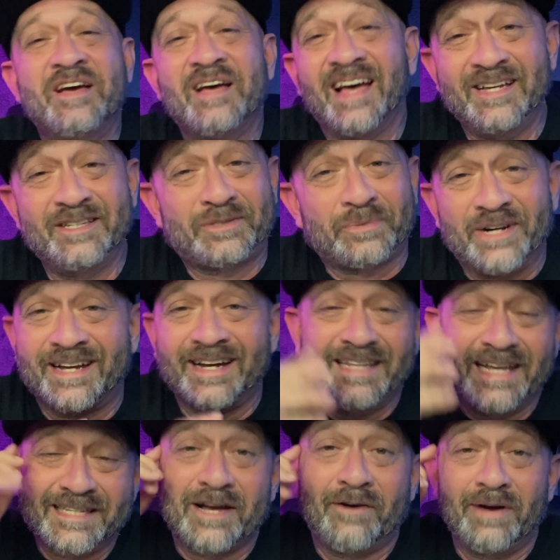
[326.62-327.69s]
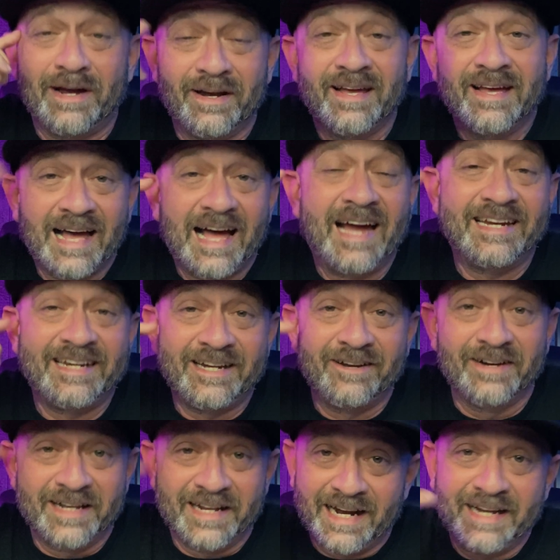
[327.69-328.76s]
I swear to God, that's how I hear
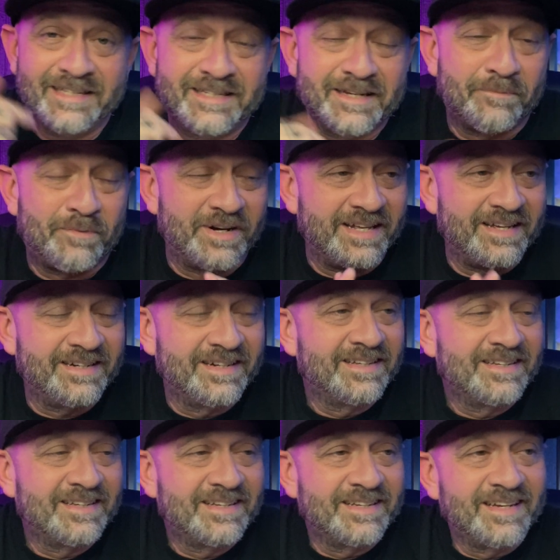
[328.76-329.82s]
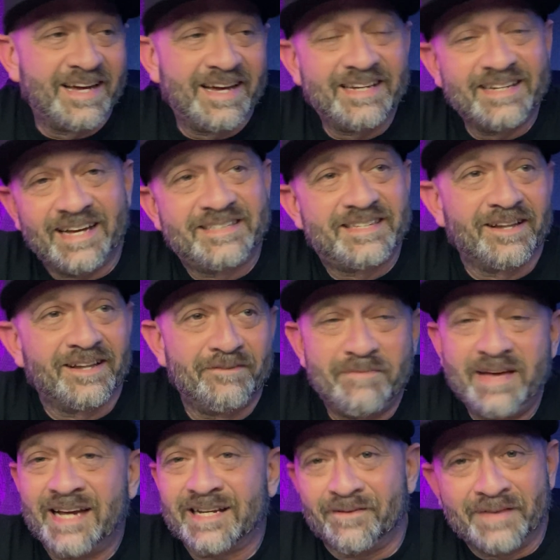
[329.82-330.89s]
it and I interpret it. I tell them
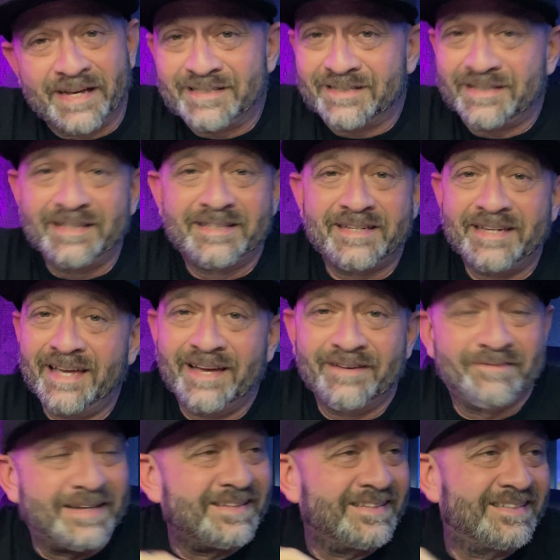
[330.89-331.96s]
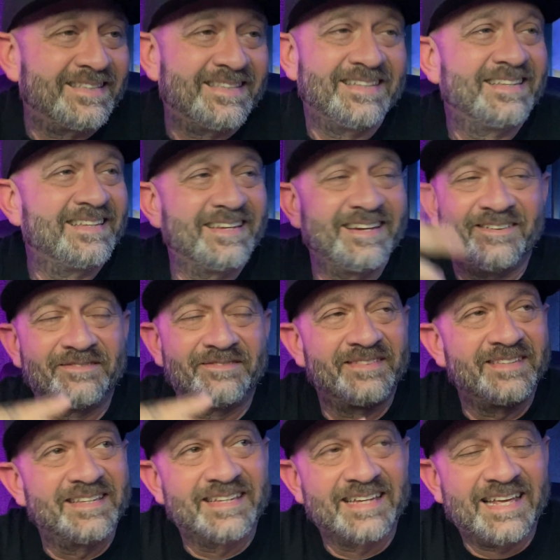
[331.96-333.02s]
back, I'm like, CTM,
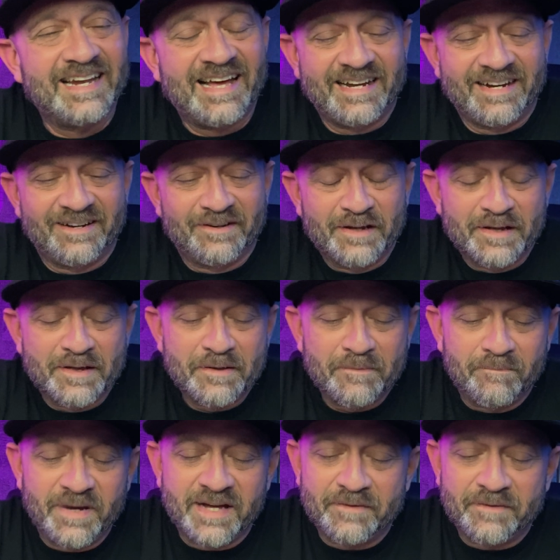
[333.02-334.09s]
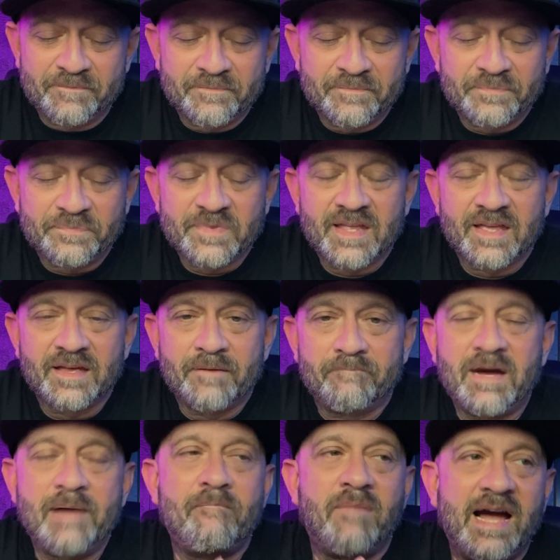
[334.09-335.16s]
get out of here. But
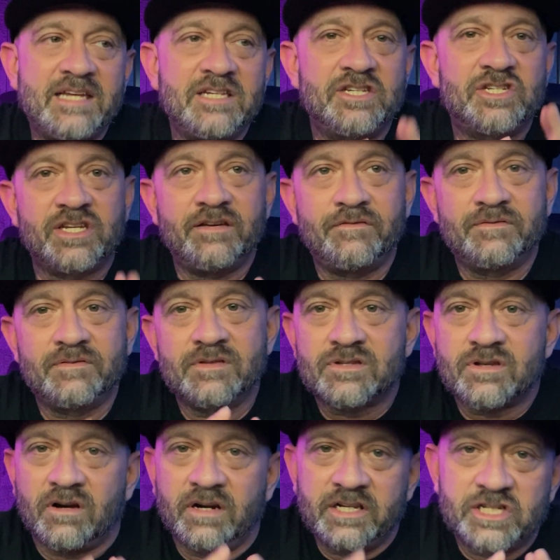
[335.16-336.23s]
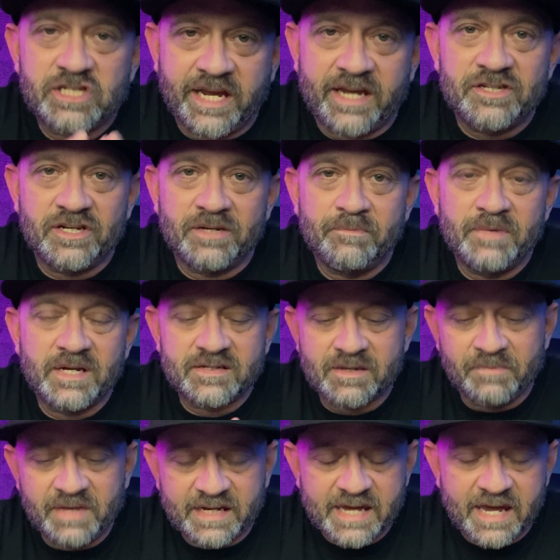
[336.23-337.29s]
my mind shift started changing because
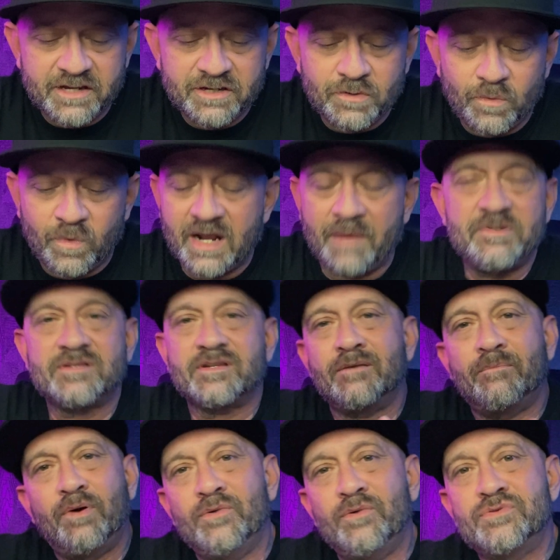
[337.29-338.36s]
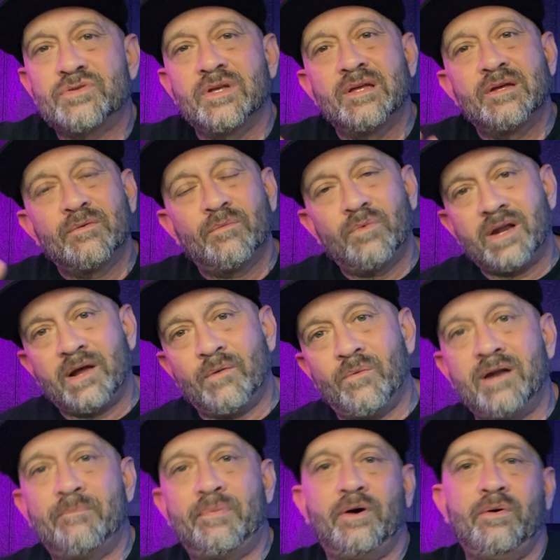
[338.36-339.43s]
I'm like, hey, you know what? I'm just going to post what I
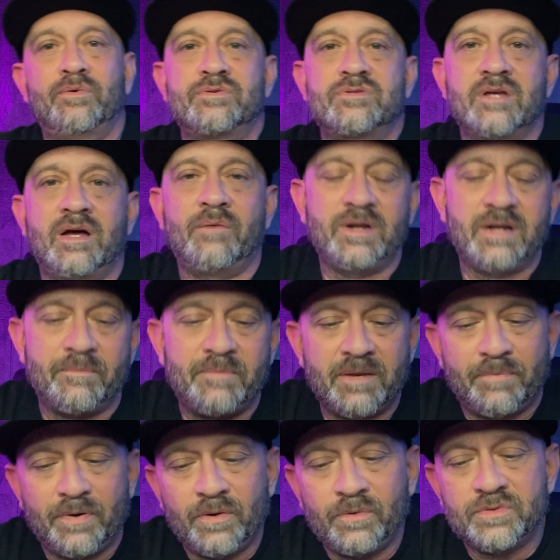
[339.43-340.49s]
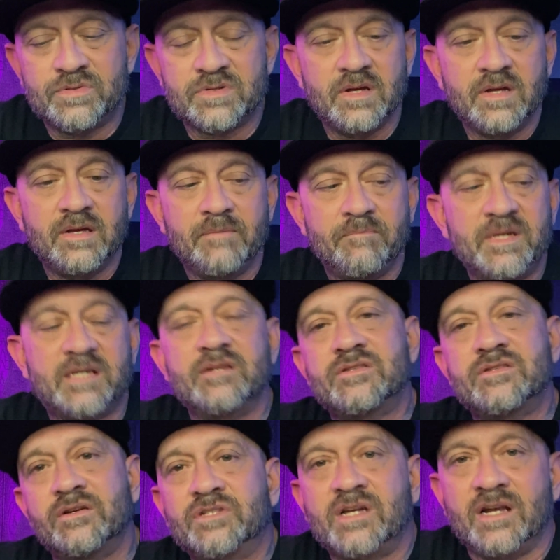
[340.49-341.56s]
want to post. I'm going to post because
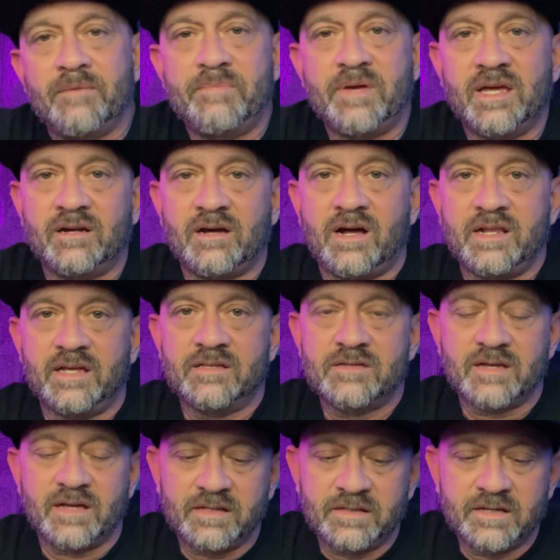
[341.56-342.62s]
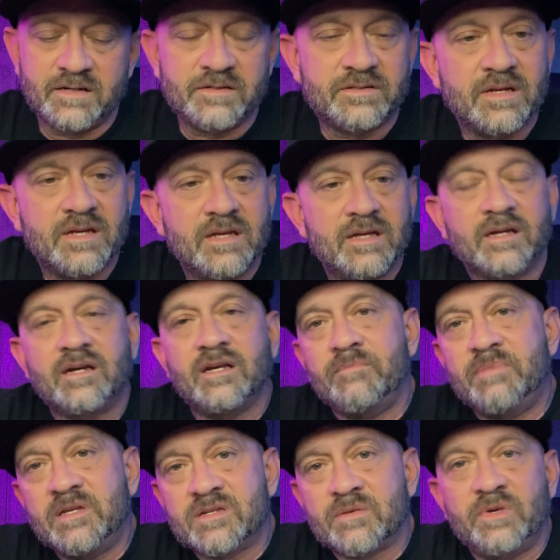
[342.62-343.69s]
there's going to be an audience. There's going to
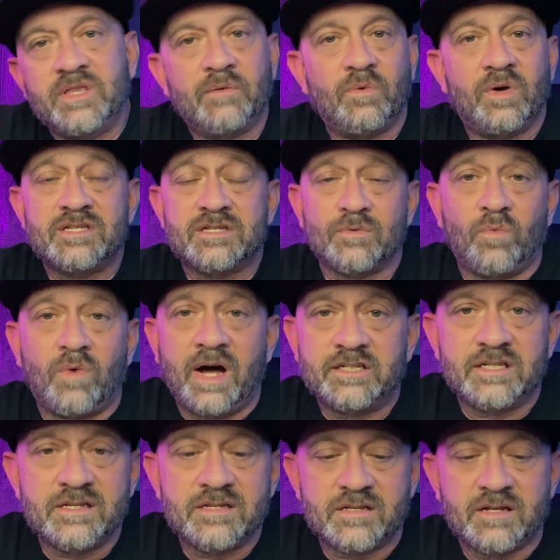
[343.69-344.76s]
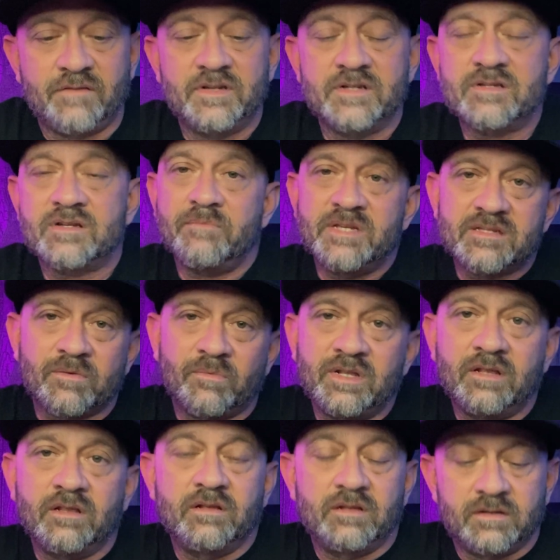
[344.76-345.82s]
be someone that wants to watch this stuff. There's going to be
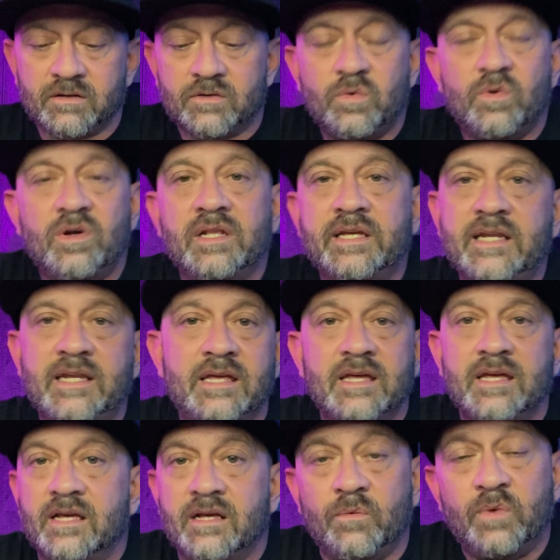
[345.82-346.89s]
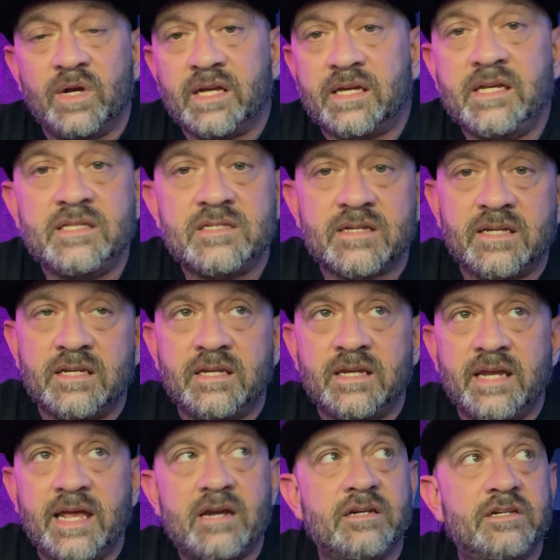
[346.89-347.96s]
someone Googling what a
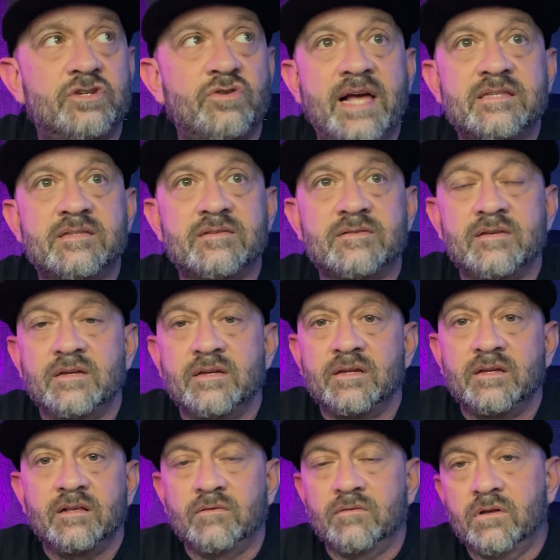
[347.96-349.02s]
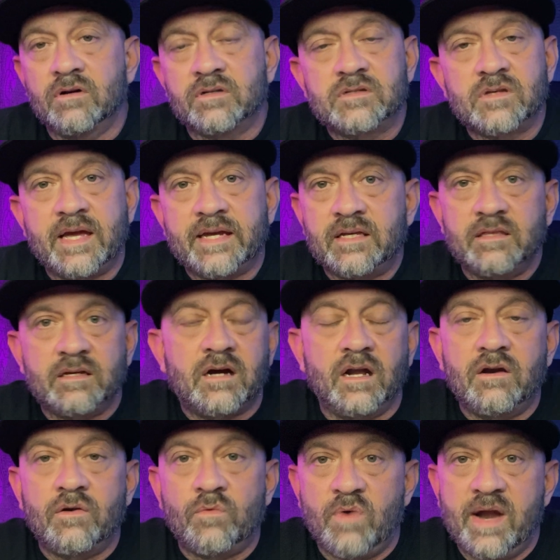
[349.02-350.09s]
quinceañera dress looks like in the
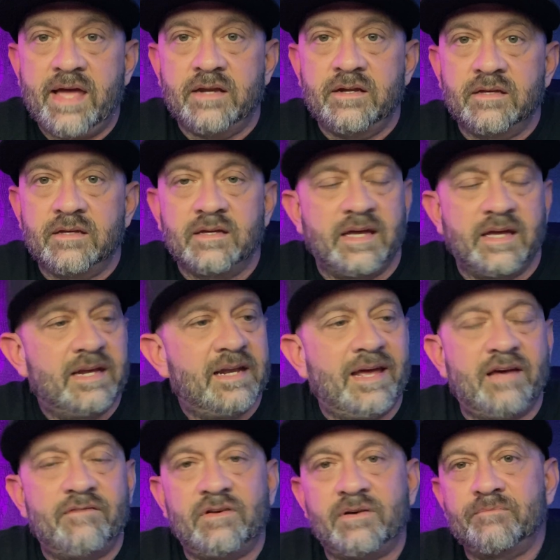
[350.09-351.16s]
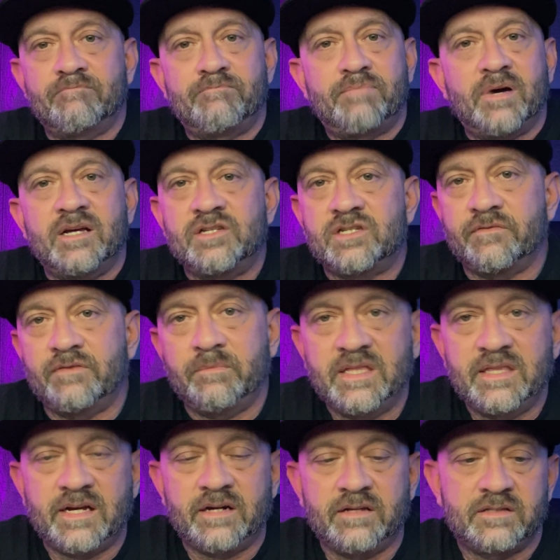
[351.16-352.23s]
color red. And I have a bunch of them
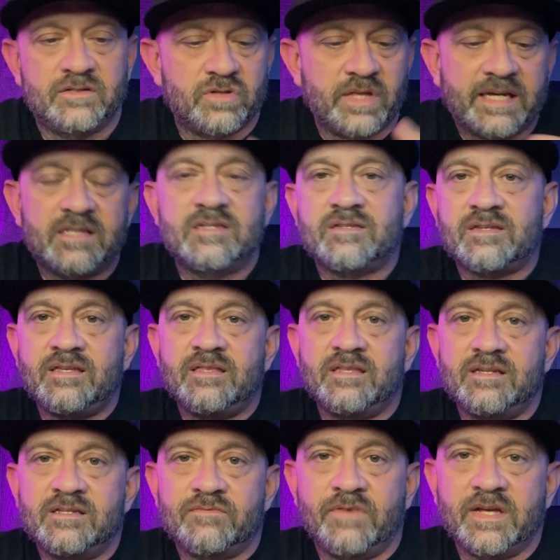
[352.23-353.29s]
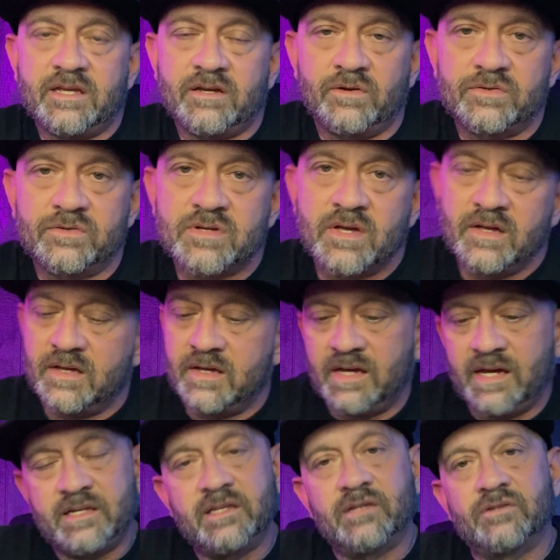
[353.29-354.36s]
in there so they could see these videos
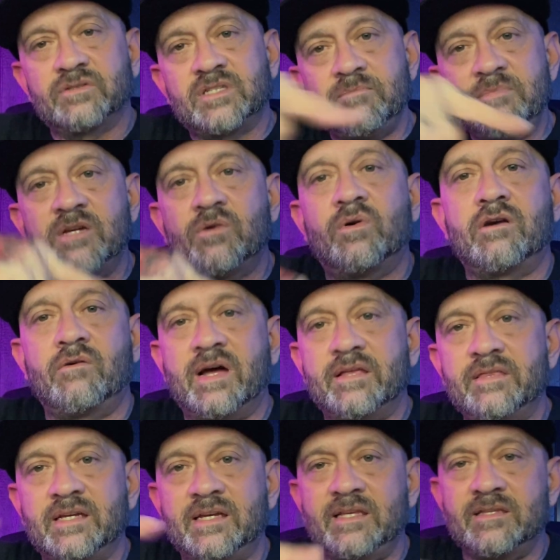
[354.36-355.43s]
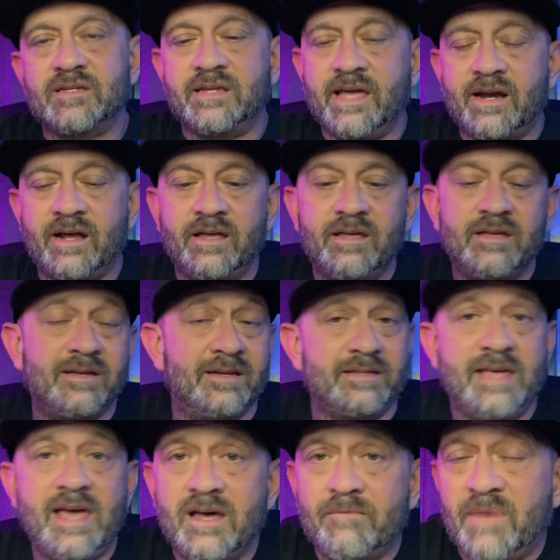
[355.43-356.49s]
and they'll see me going around the quinceañera.
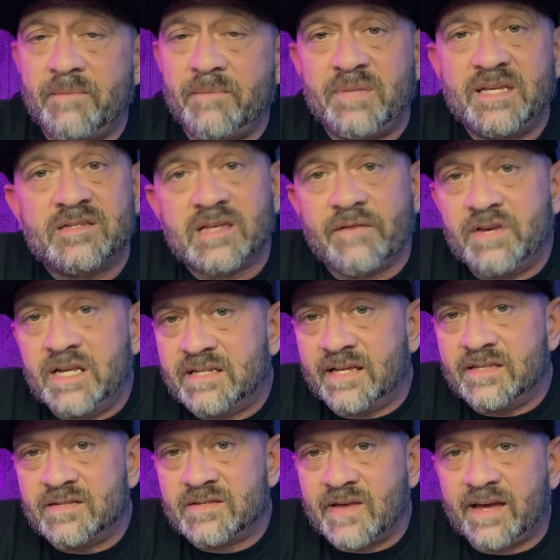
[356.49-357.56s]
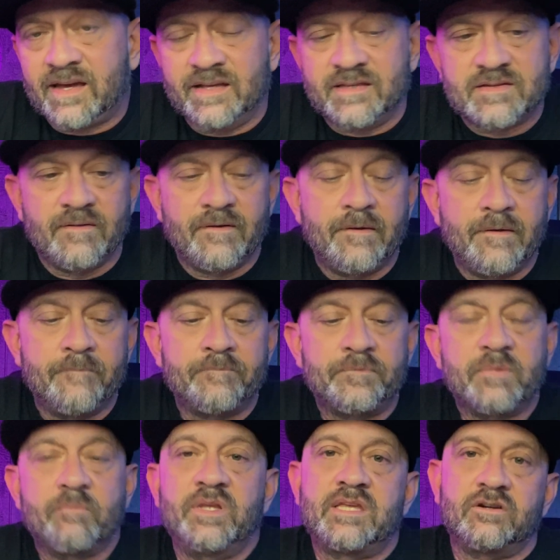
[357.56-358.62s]
Yeah, it might be 7 to 10 seconds,
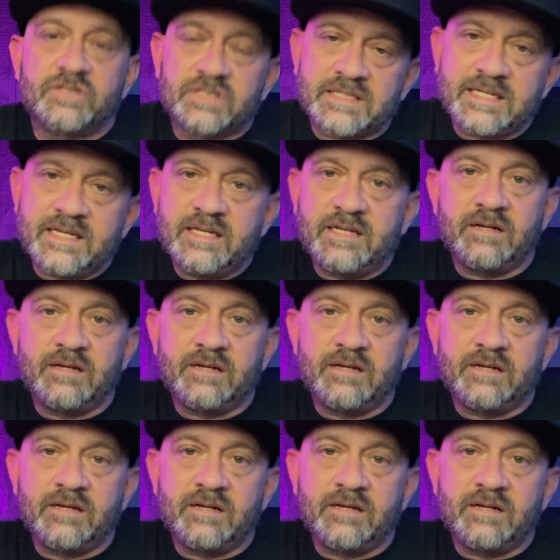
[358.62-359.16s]
but they'll see